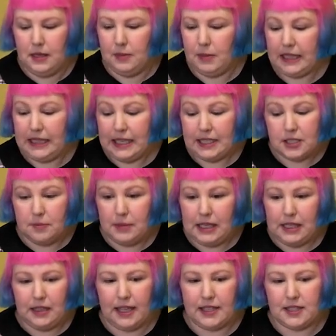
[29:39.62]
But yeah, to
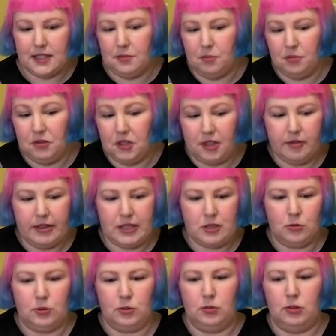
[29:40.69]
me, that's a pretty
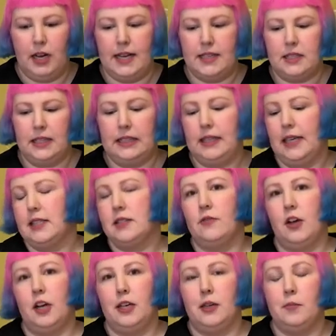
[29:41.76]
reasonable price. Like, that's
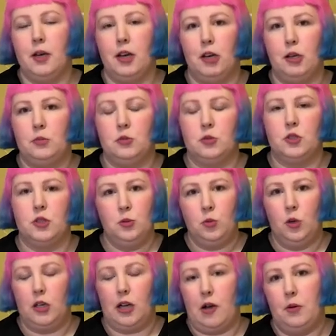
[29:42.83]
very comparable to
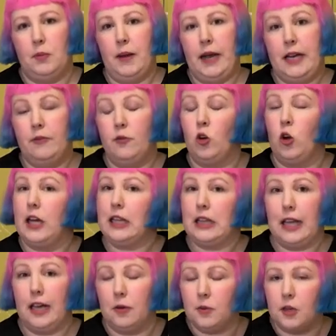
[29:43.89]
what I would pay for a
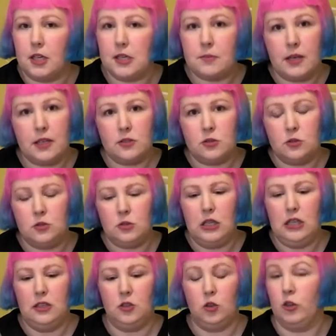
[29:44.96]
Cloudberry's puzzle
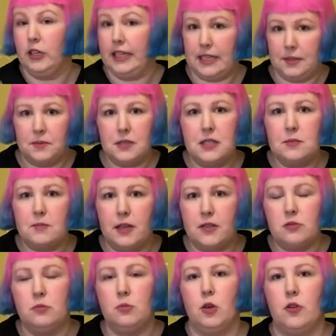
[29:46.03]
or a Gibson's
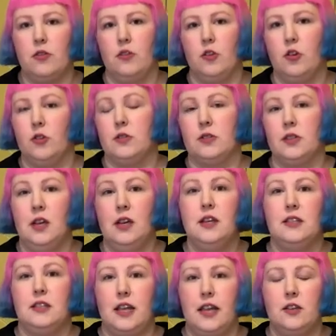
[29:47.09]
puzzle. Both of those
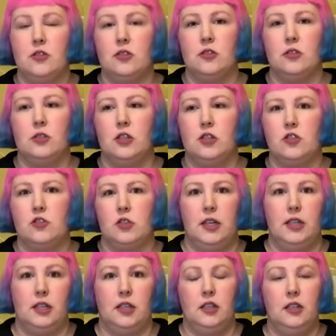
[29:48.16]
tend to, in
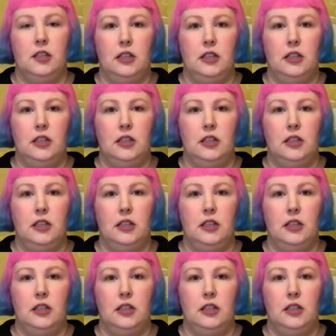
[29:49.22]
Australia